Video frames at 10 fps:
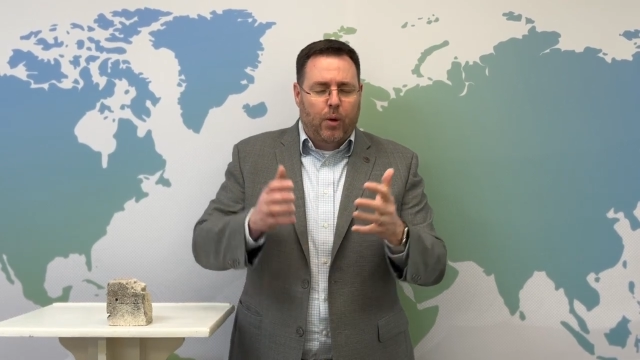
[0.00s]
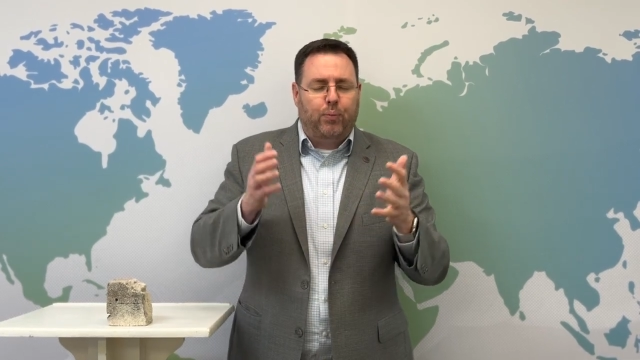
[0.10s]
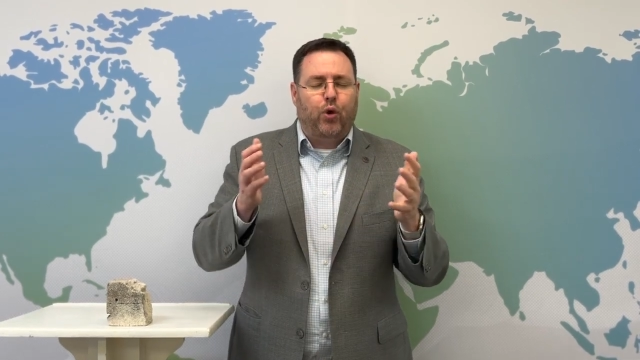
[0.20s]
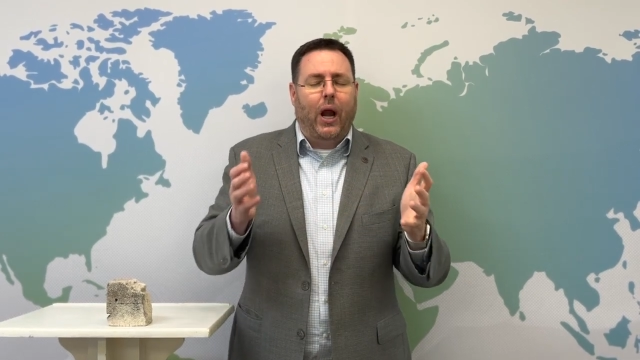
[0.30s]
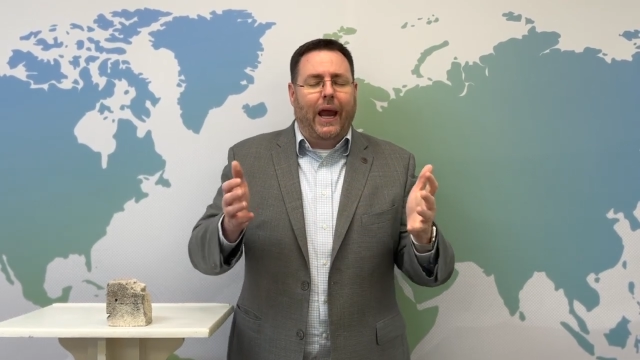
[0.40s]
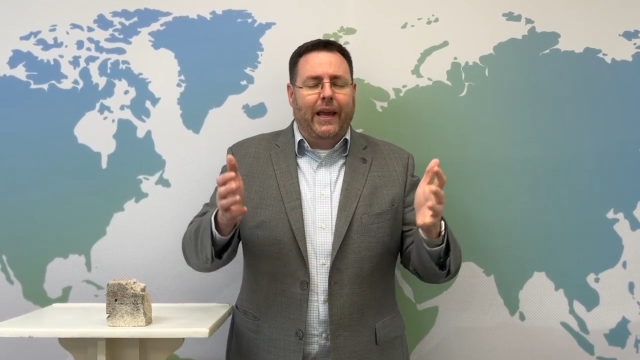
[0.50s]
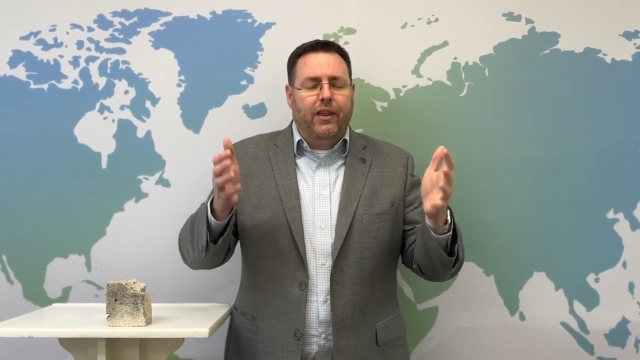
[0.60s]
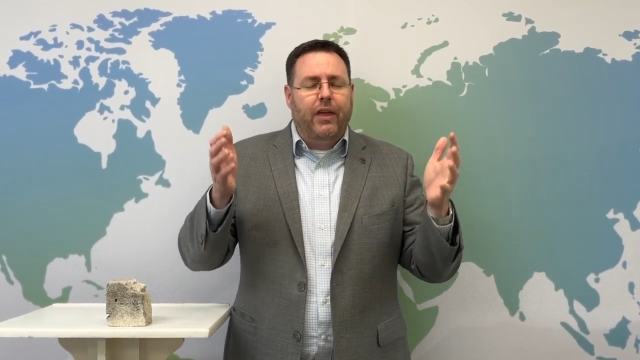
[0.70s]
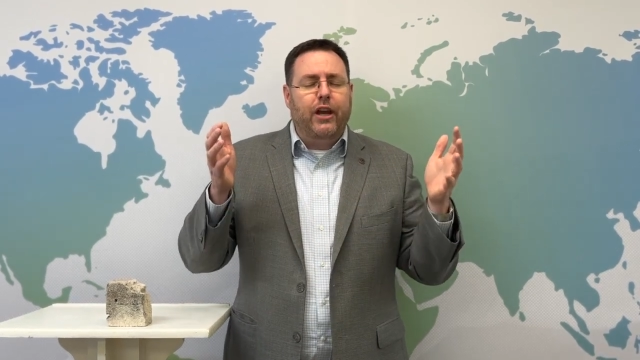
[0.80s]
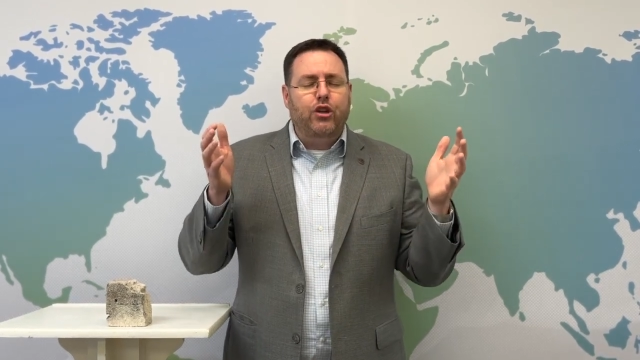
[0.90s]

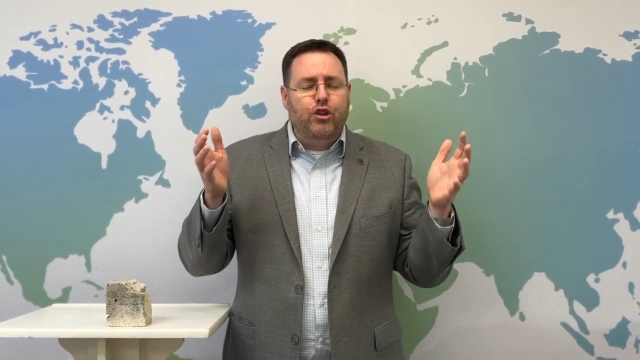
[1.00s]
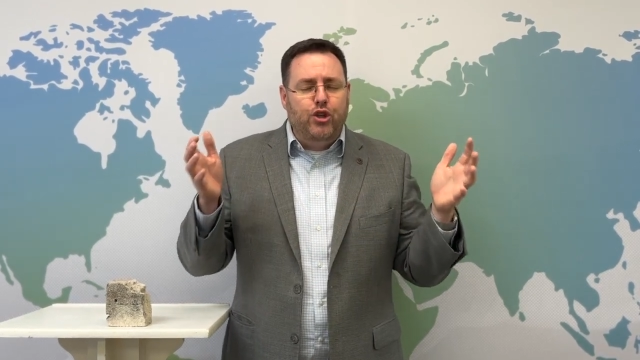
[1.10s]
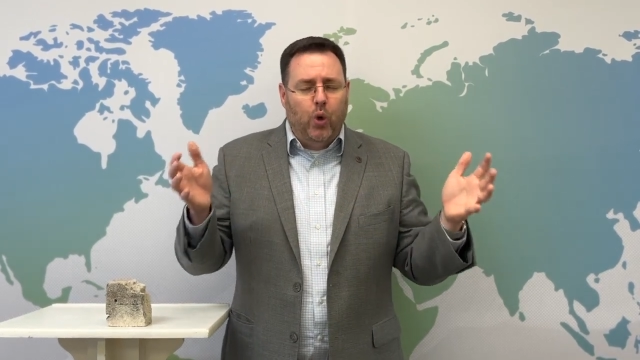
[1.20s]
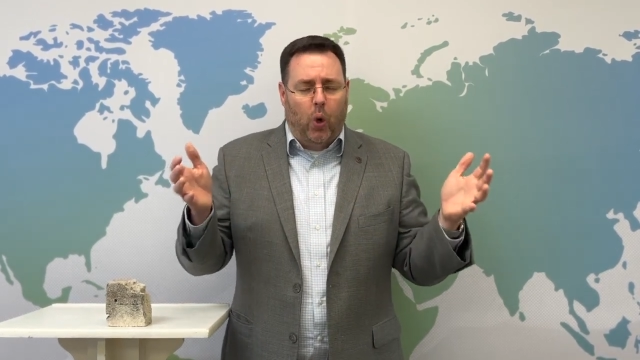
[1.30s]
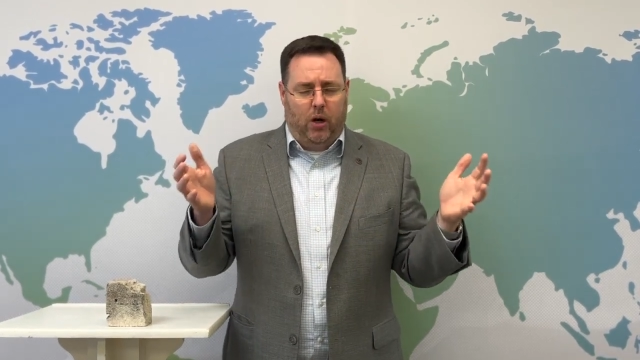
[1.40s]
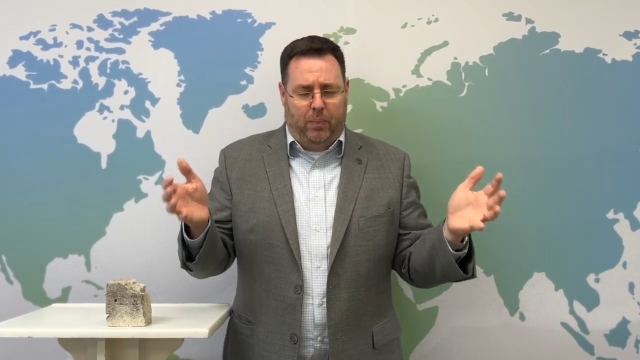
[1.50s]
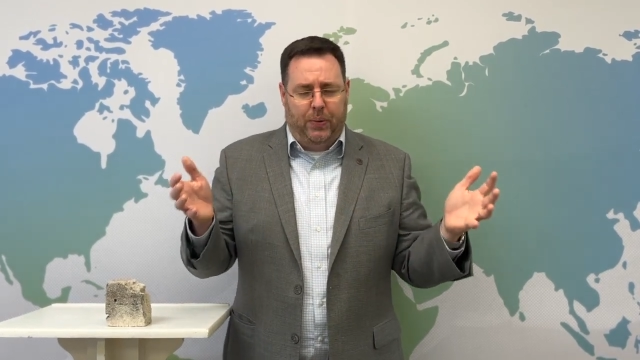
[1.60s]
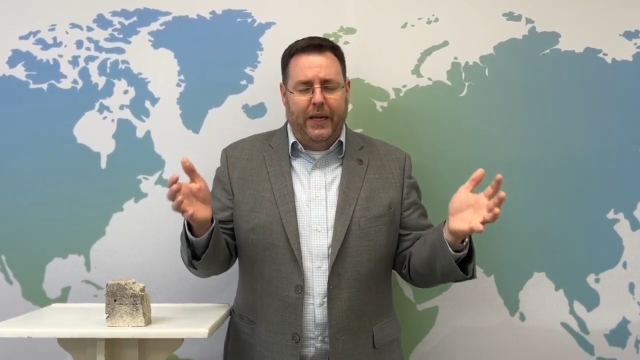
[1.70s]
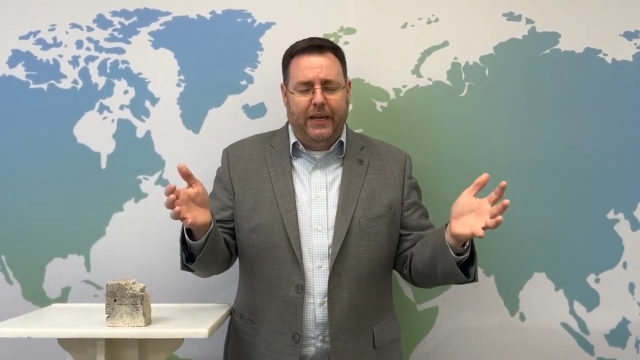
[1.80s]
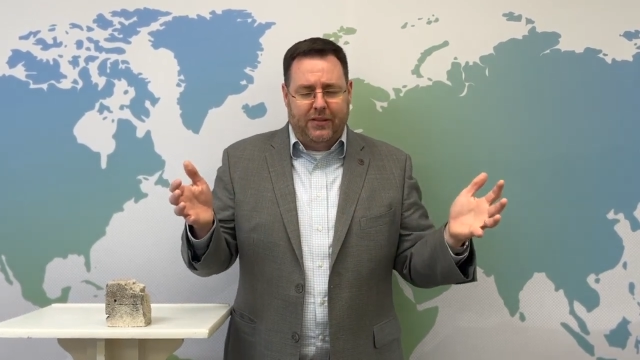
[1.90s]
praying that your
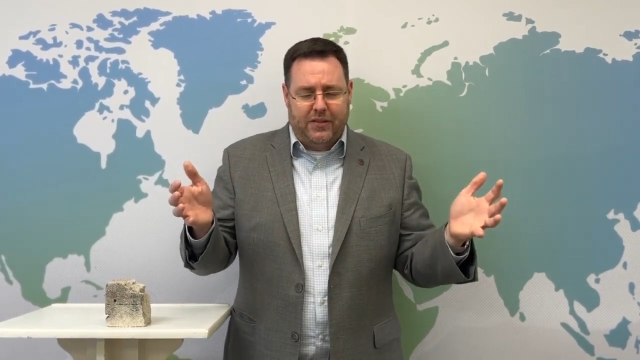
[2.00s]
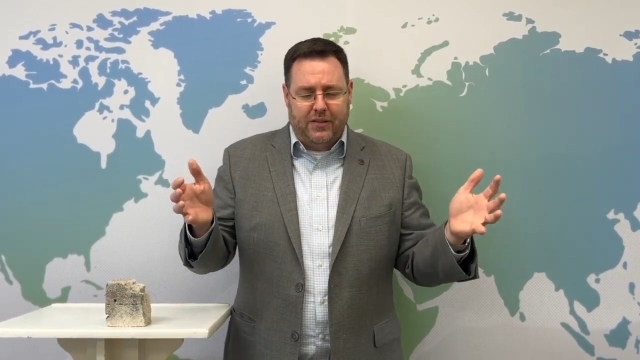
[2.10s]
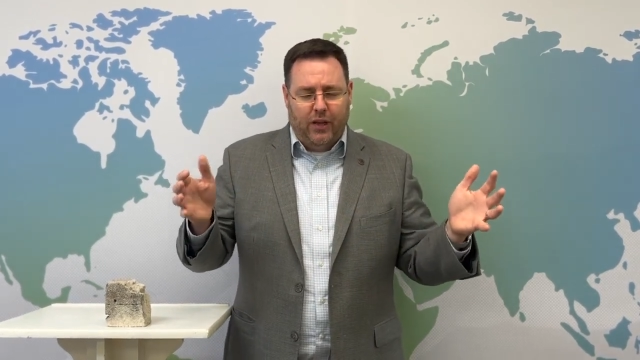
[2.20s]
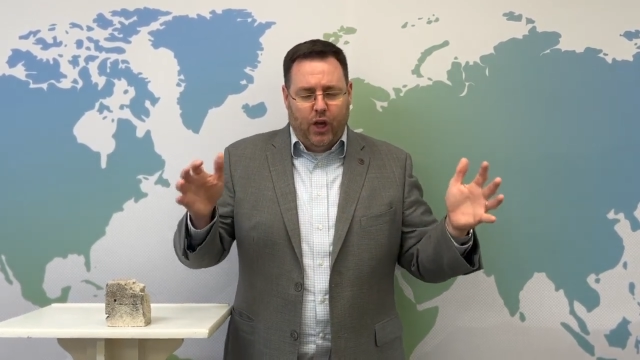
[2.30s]
peace